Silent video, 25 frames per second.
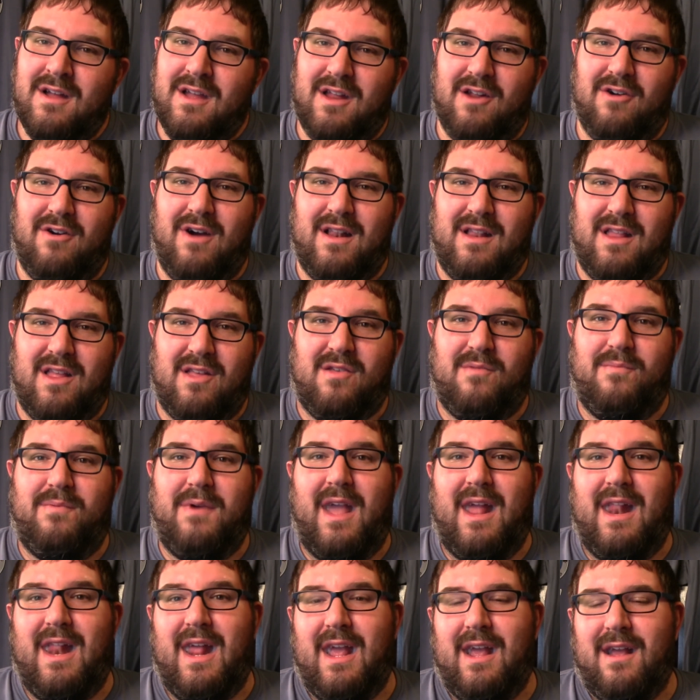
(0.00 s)
You know,
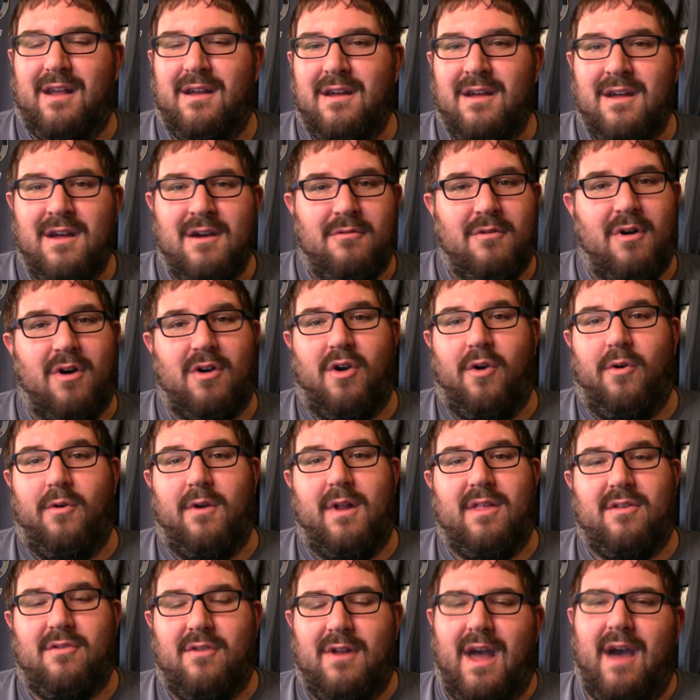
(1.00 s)
anticipating, well,
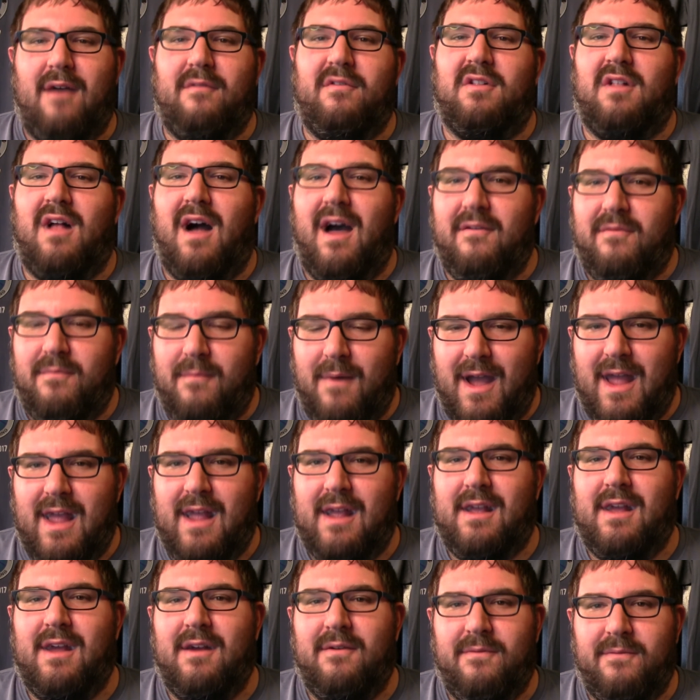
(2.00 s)
Cody's going to have a live
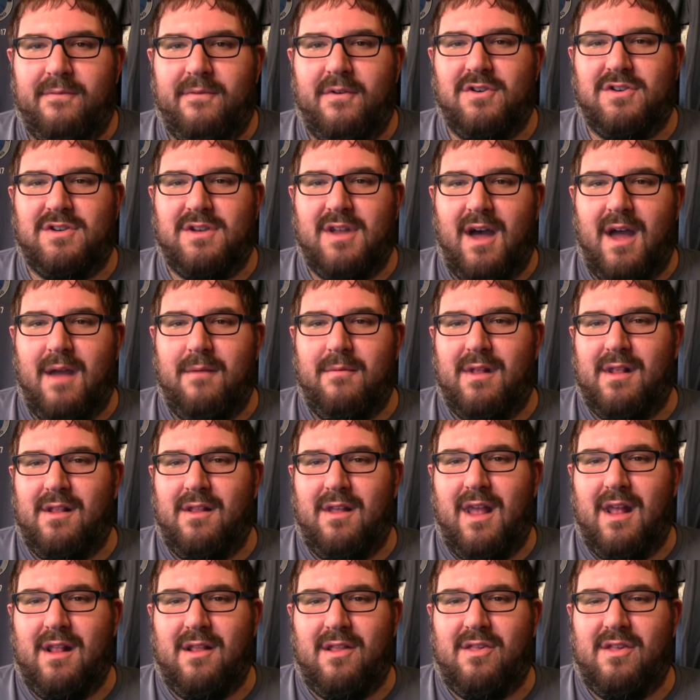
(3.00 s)
mic first time
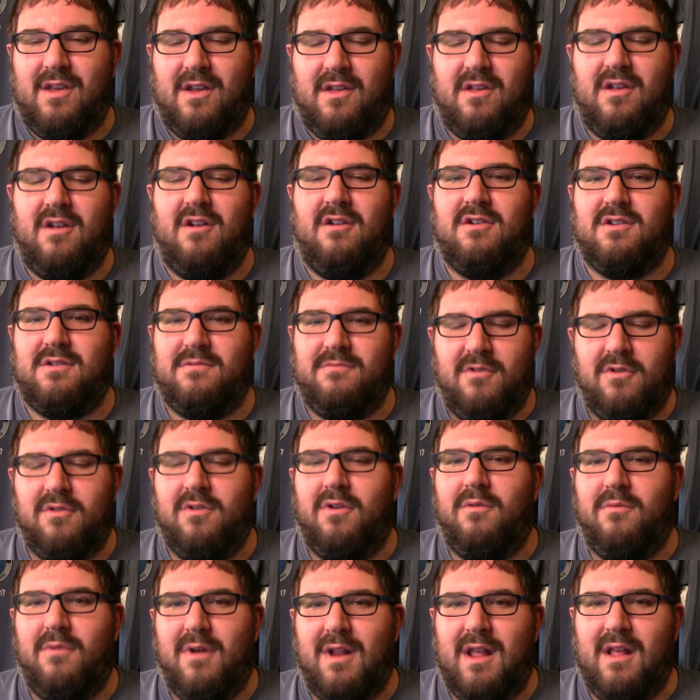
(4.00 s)
in, in six years, and we'll
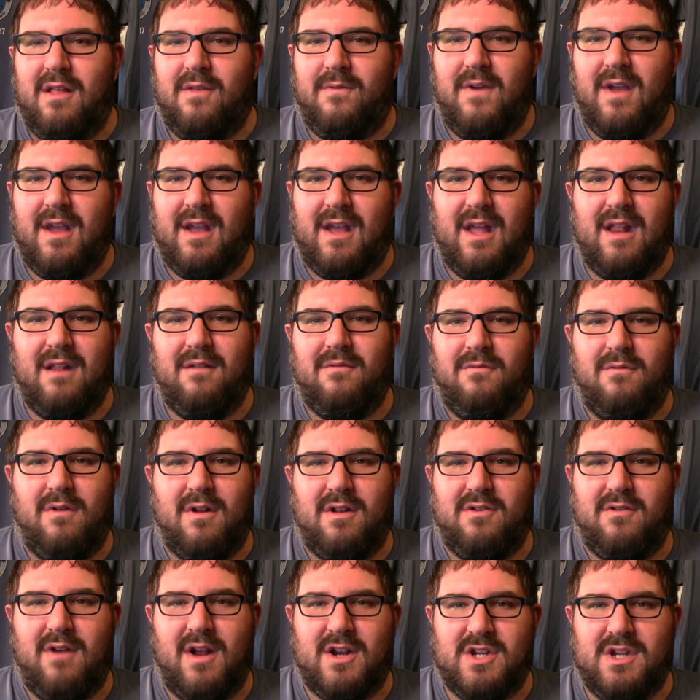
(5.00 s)
know what he's thinking,
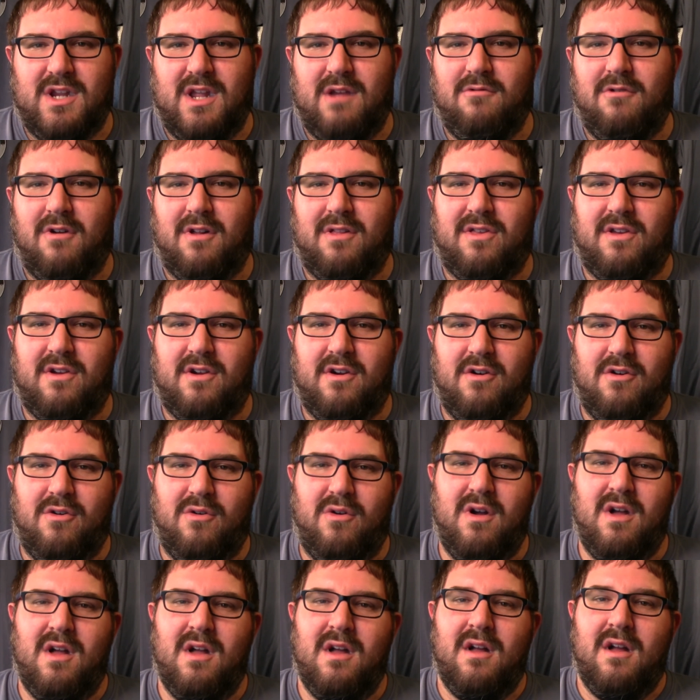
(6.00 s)
what direction he wants to
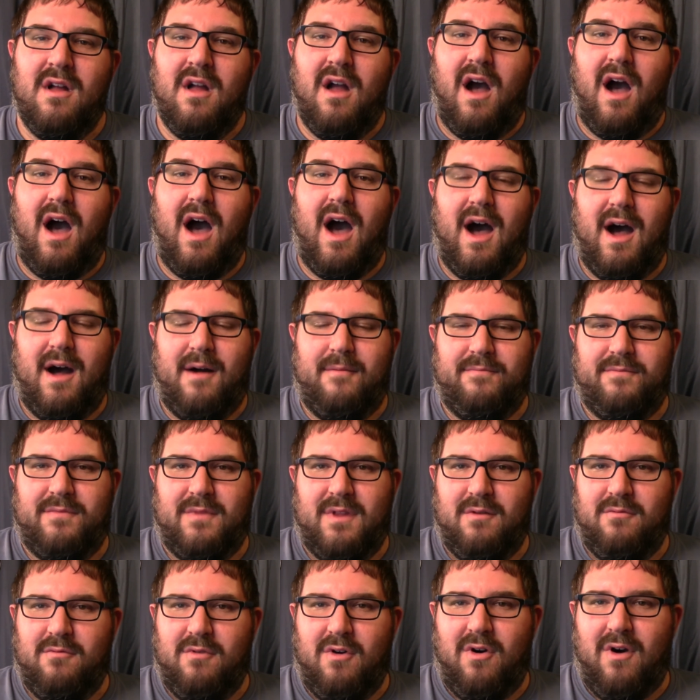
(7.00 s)
go. Um,
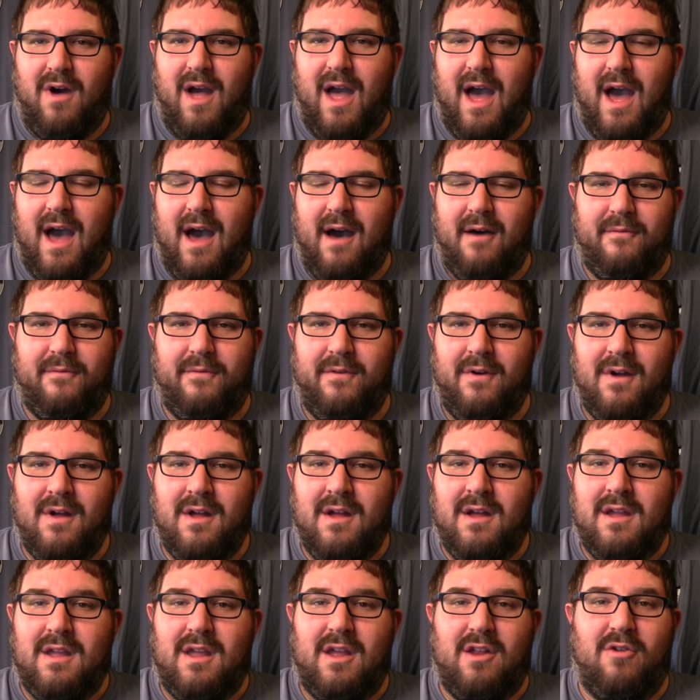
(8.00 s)
we'll have,
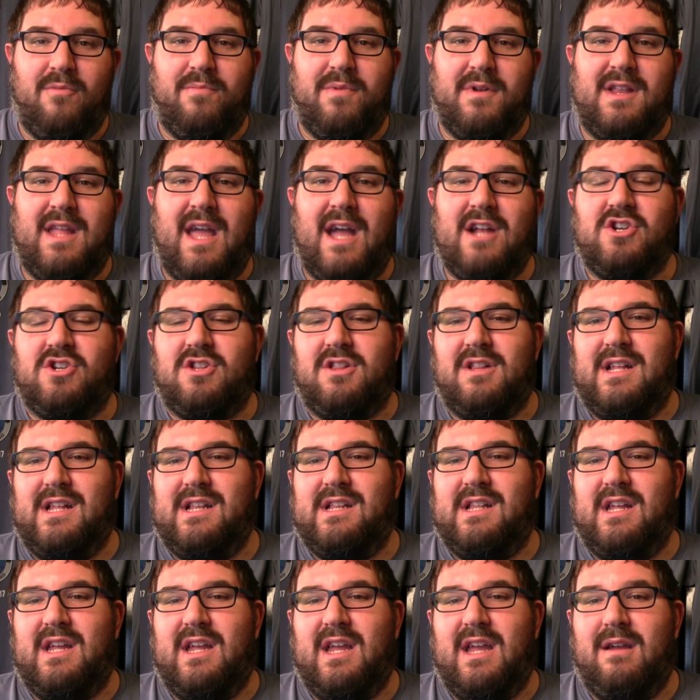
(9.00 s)
you know, potentially
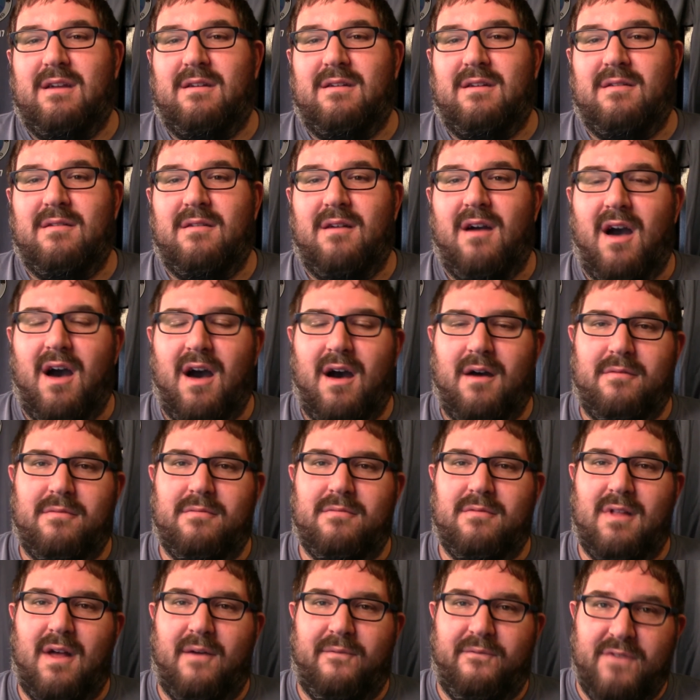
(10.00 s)
the uh,
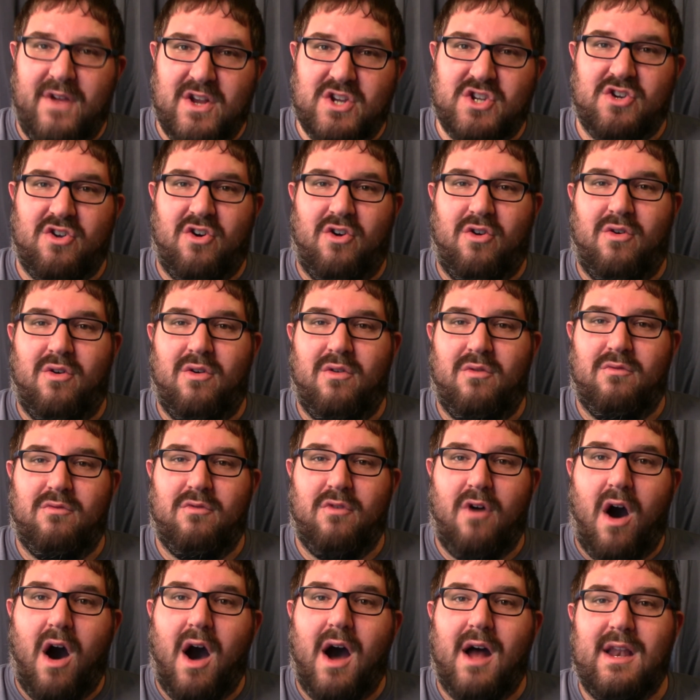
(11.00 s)
official
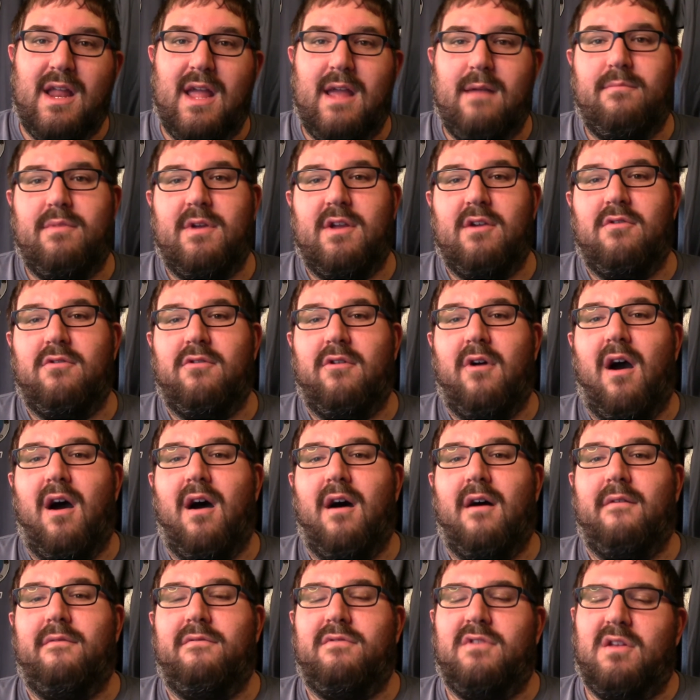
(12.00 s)
Raw debut
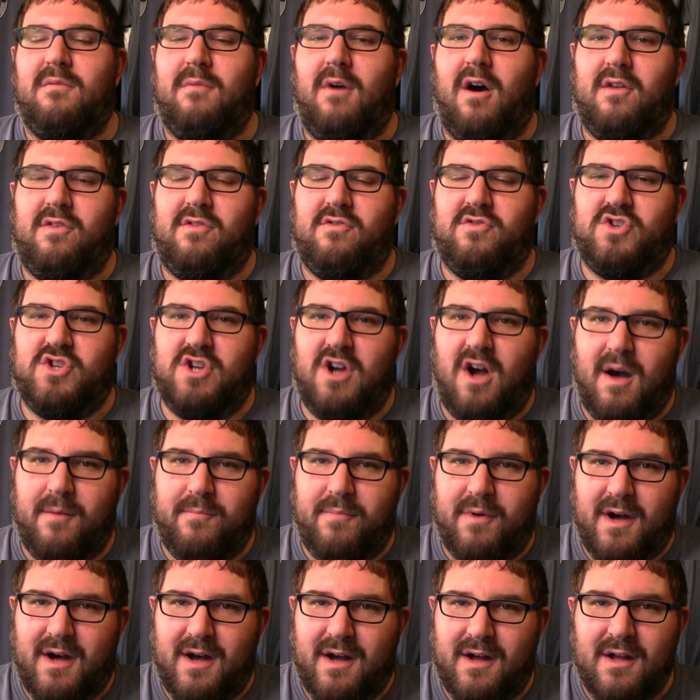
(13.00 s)
of Tommaso
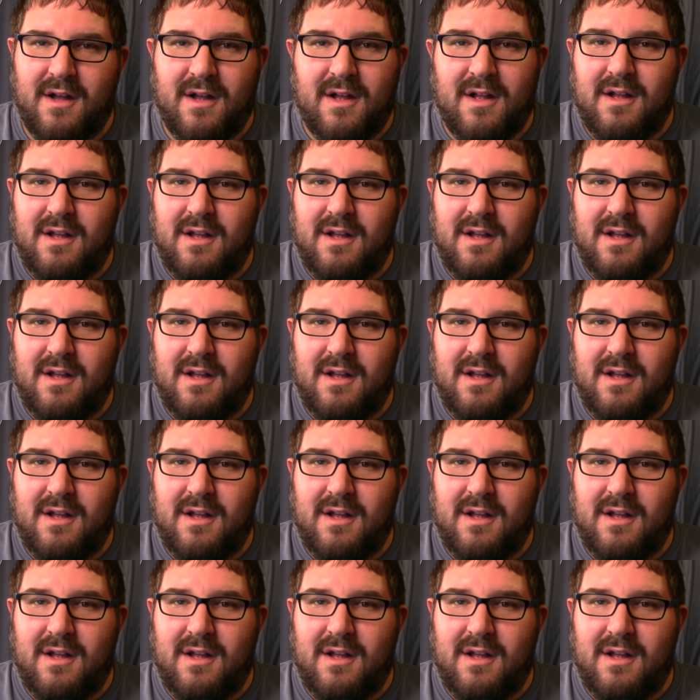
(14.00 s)
Ciampa.